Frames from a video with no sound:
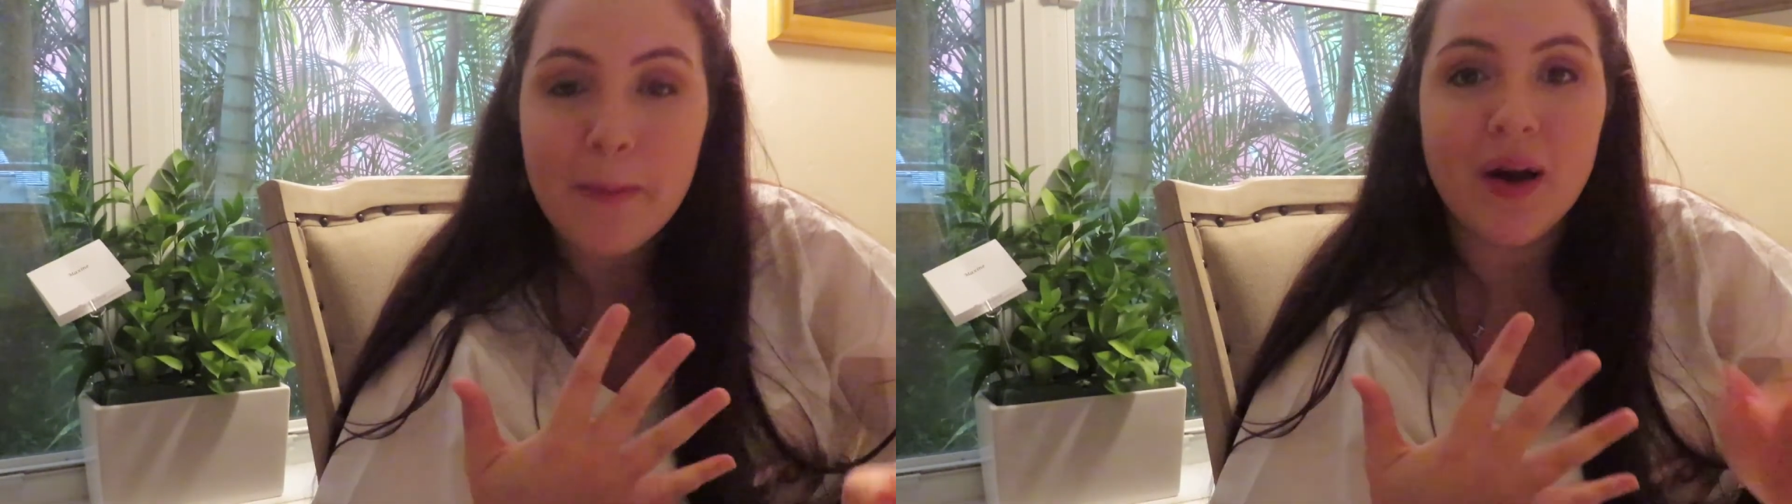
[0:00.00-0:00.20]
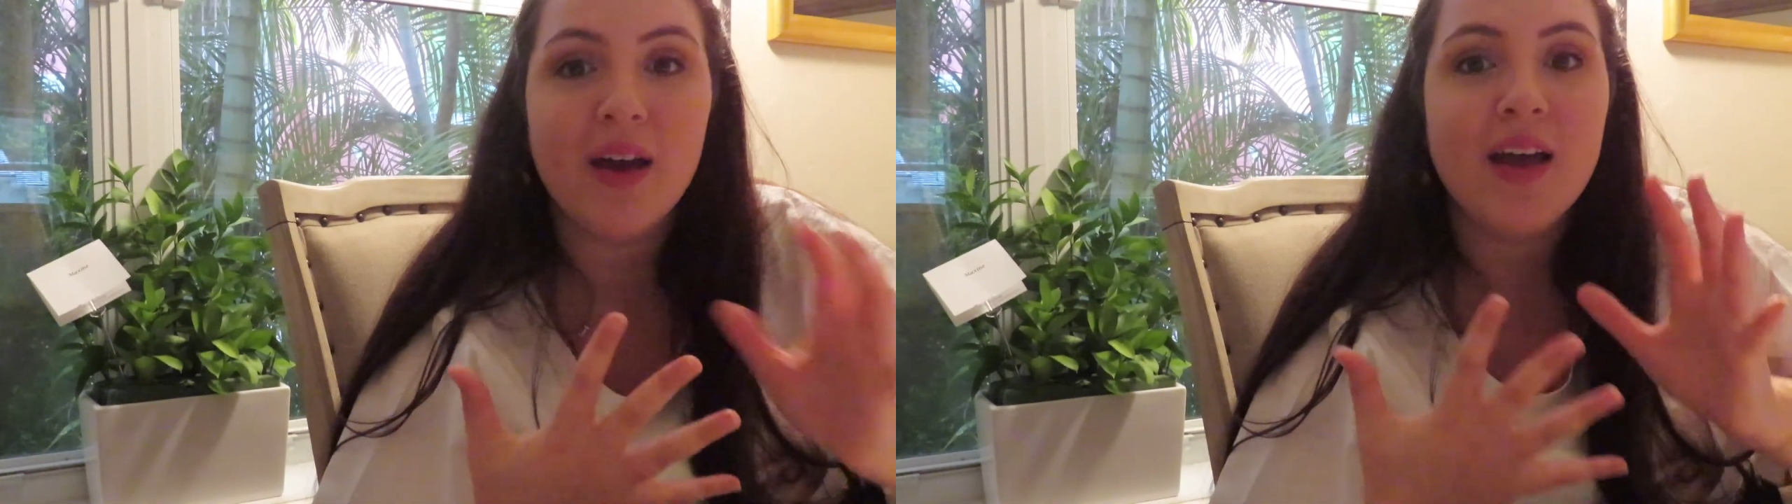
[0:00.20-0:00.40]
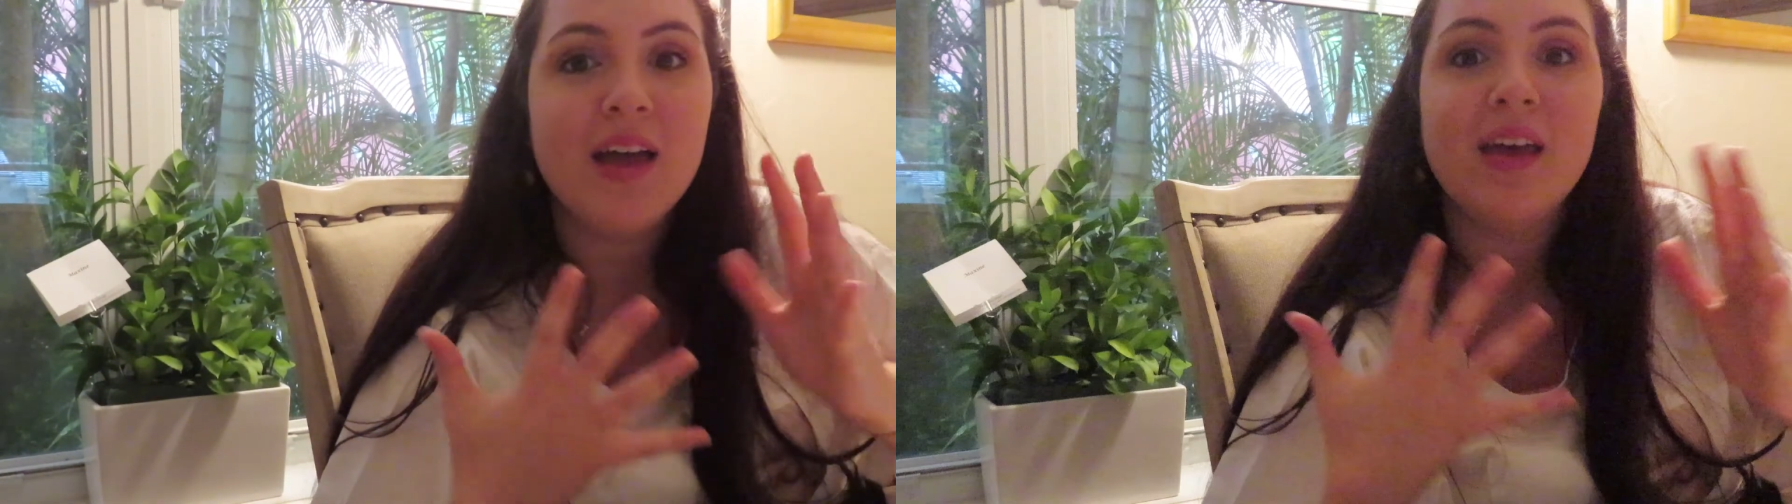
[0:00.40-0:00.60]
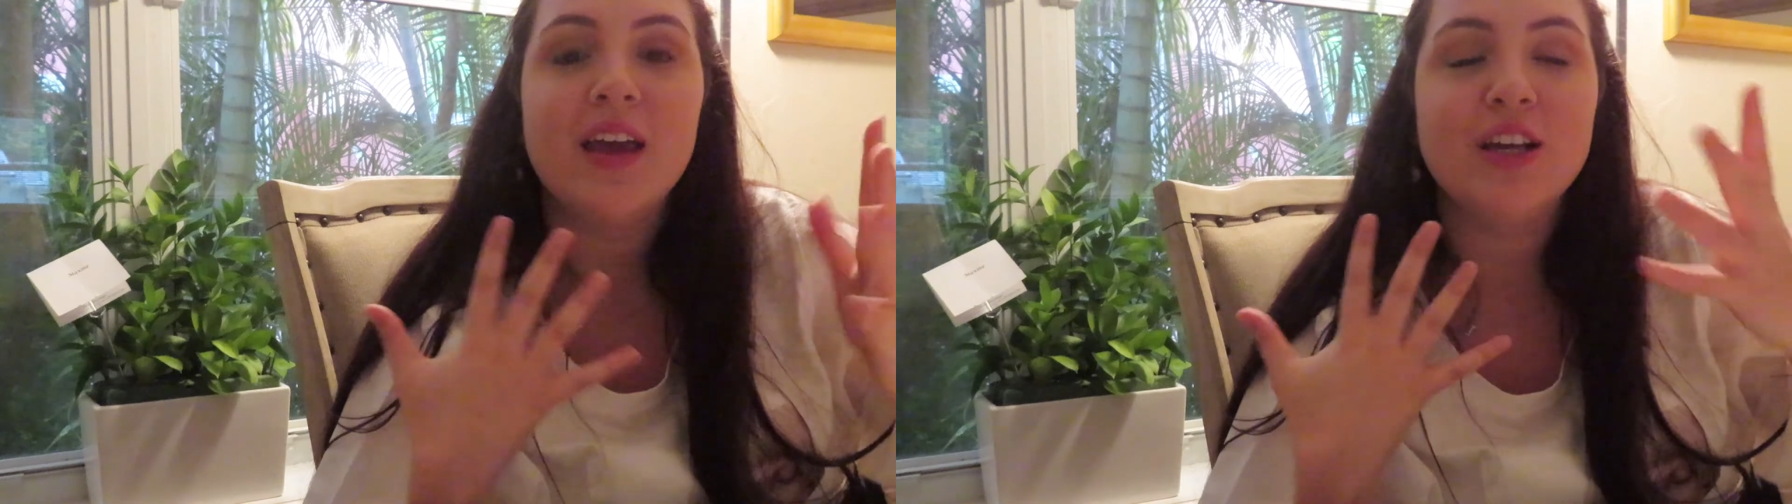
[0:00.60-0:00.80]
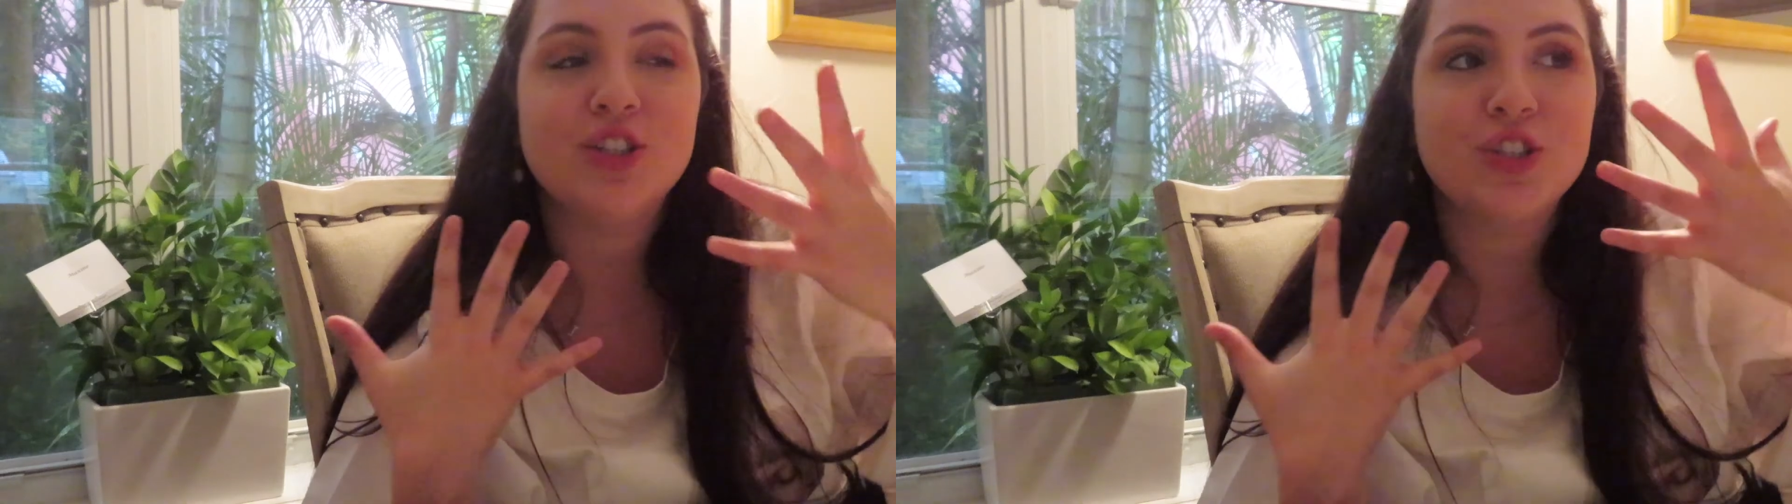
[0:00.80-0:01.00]
but
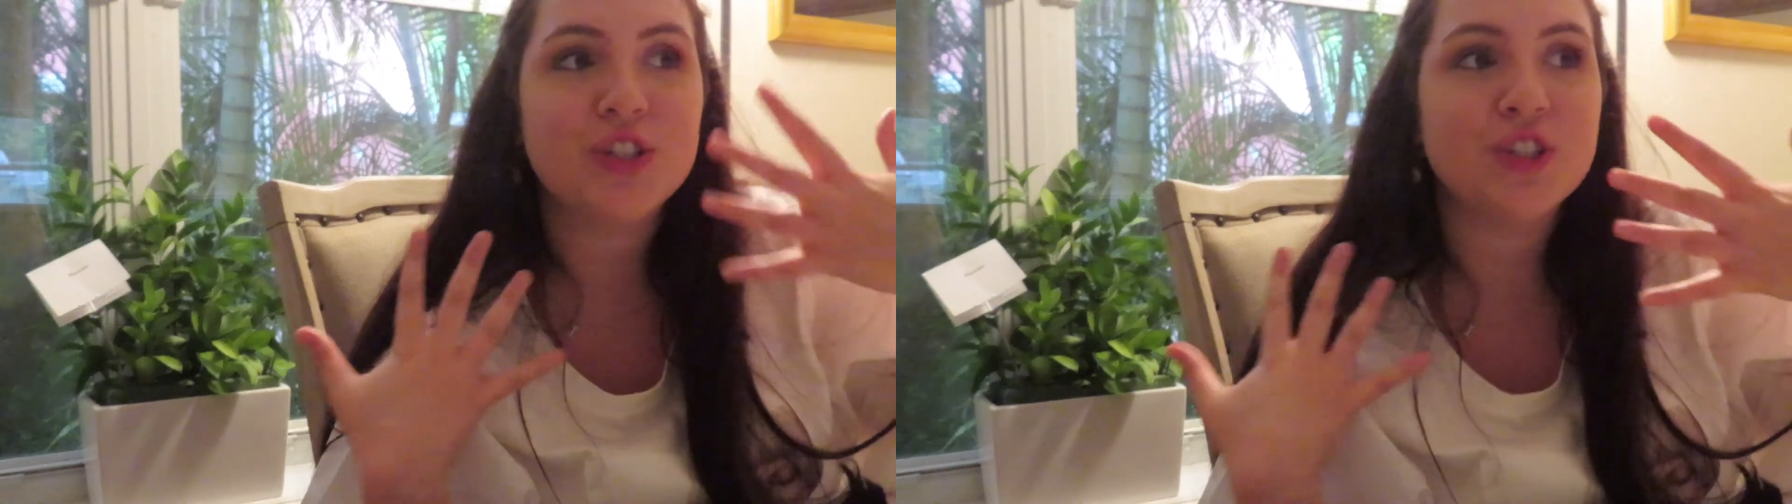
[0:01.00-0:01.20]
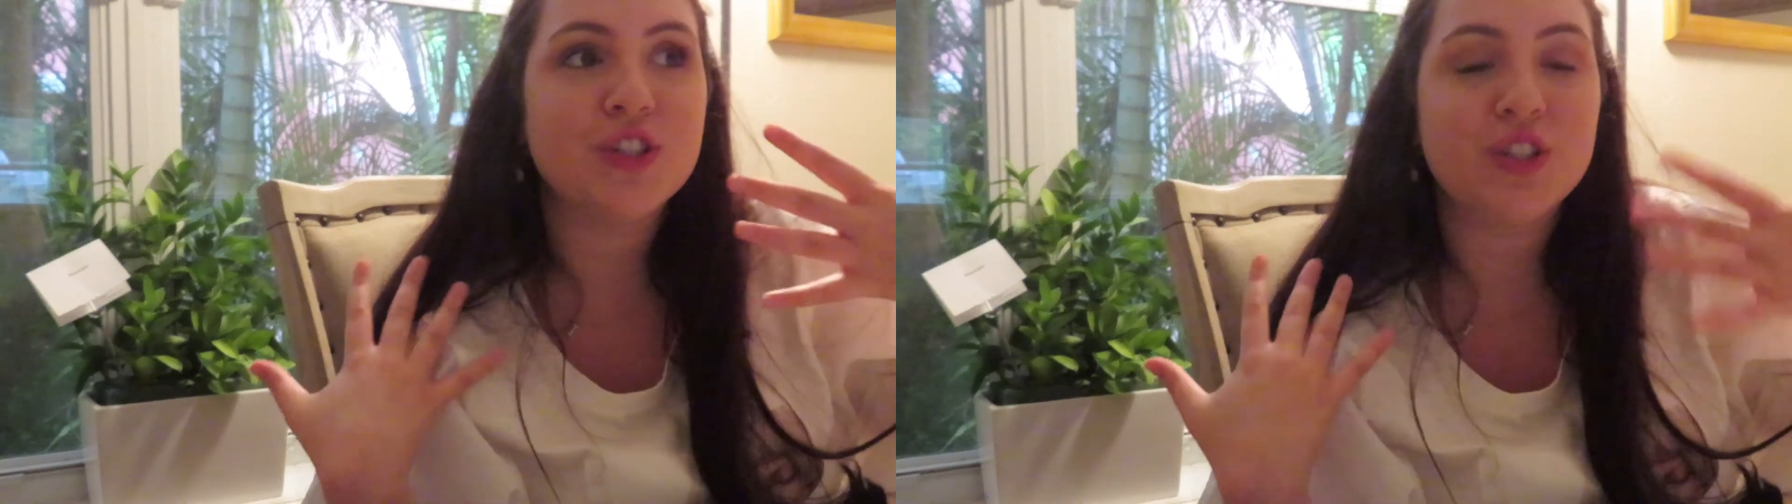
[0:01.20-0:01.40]
it's just